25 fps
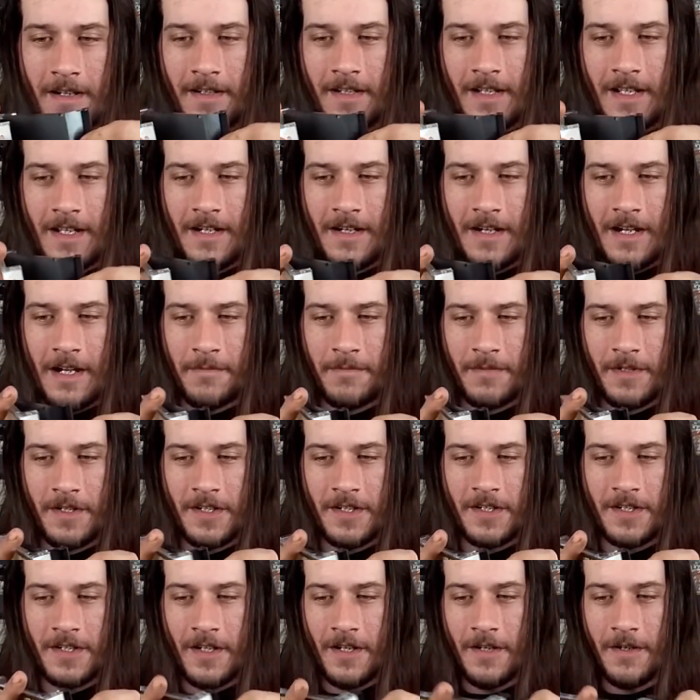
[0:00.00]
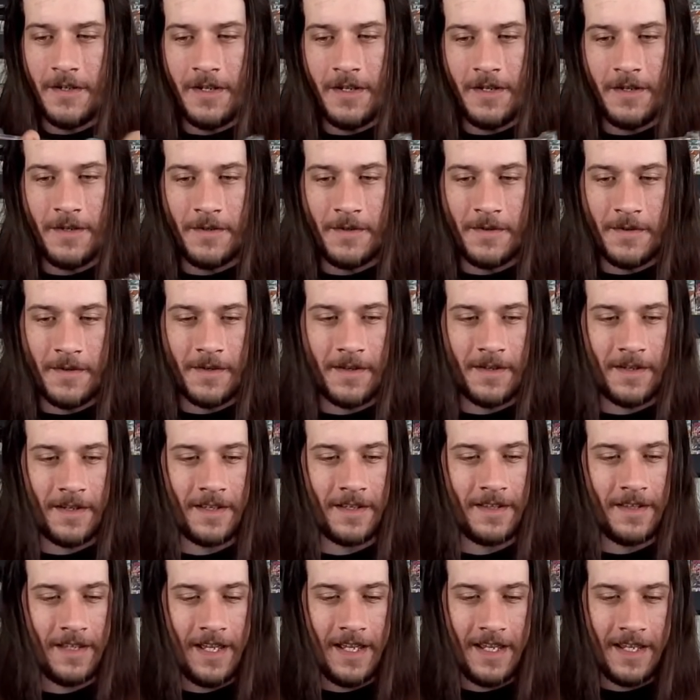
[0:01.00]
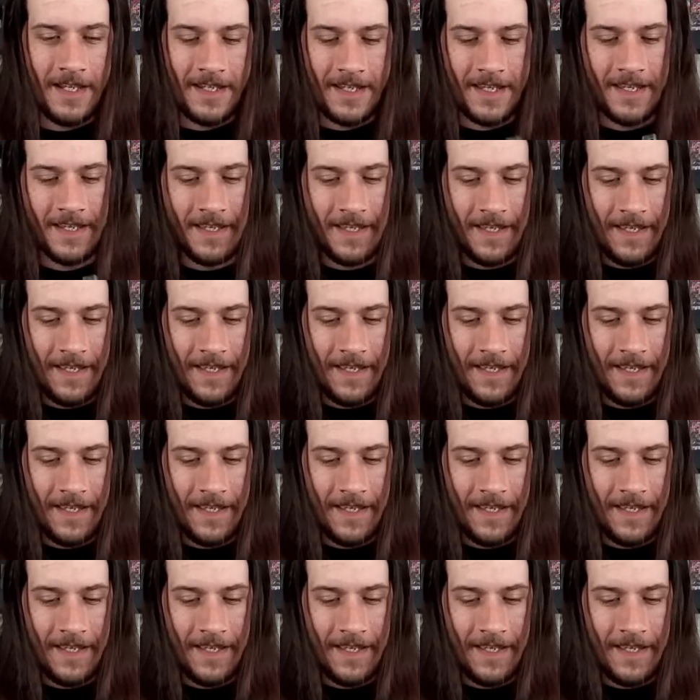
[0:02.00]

Now, I'm going to show you, like,